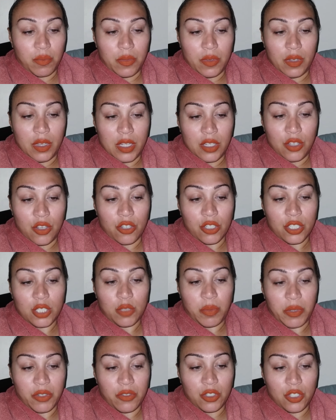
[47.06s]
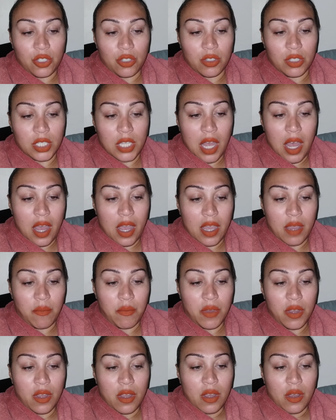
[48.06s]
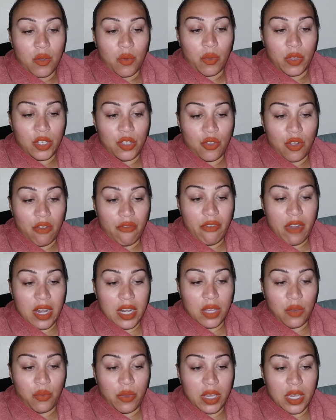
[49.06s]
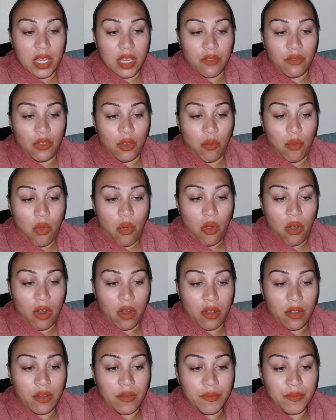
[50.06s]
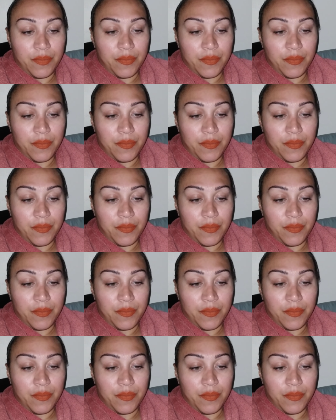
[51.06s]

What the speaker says: in your spiritual time, when you are ready, we give you more.